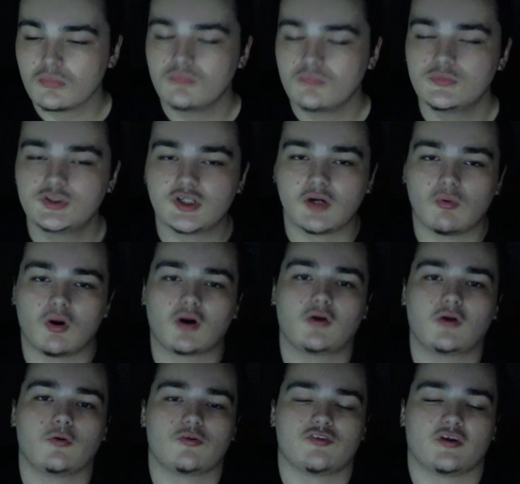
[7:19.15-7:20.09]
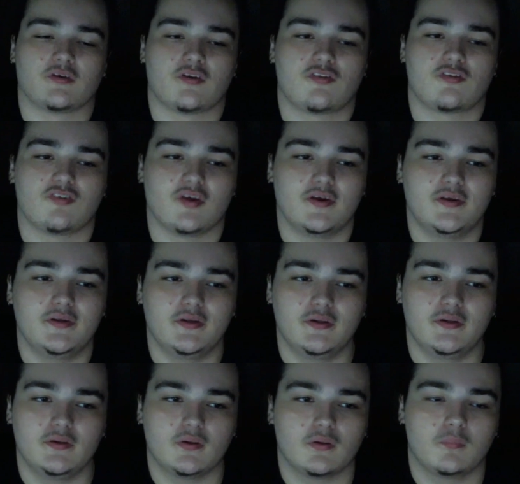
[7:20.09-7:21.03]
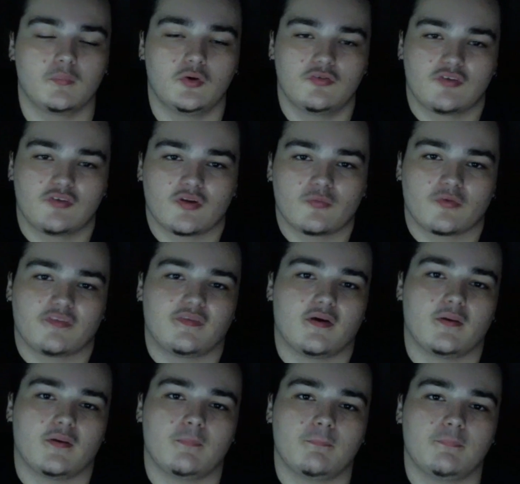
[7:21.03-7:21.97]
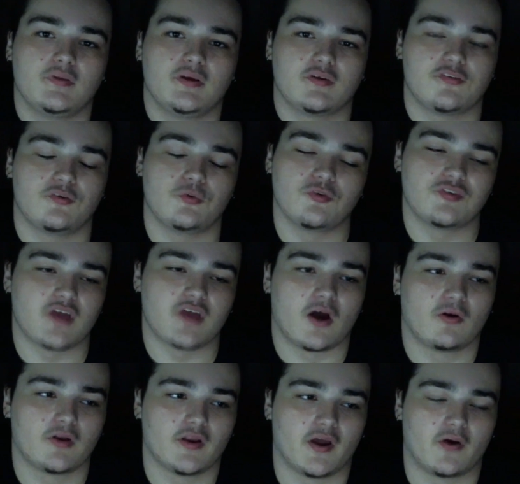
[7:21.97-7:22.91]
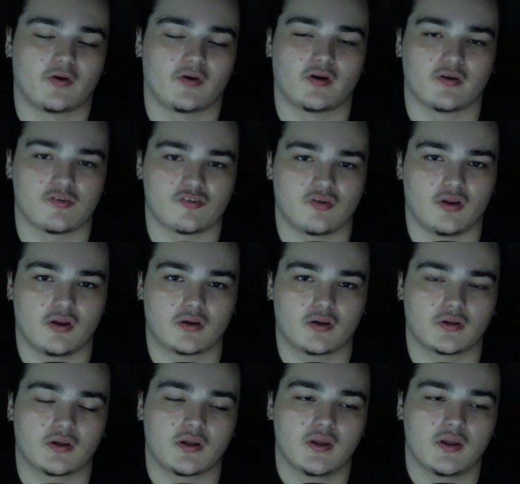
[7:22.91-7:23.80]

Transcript: Jaywalk goes on to say he moved in with them because he was down and out on his luck,